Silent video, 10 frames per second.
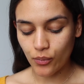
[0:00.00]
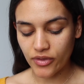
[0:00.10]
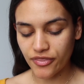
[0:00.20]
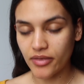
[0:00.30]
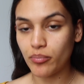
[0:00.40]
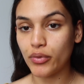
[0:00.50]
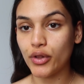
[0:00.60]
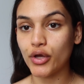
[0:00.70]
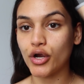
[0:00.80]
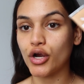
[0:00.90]
with the
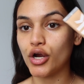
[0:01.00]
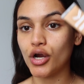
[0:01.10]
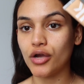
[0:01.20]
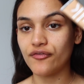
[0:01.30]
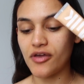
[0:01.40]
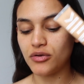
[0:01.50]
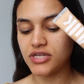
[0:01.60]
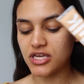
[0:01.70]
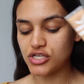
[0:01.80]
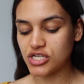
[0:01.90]
Blur
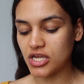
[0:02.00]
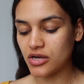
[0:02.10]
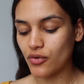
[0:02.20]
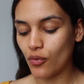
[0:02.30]
foundation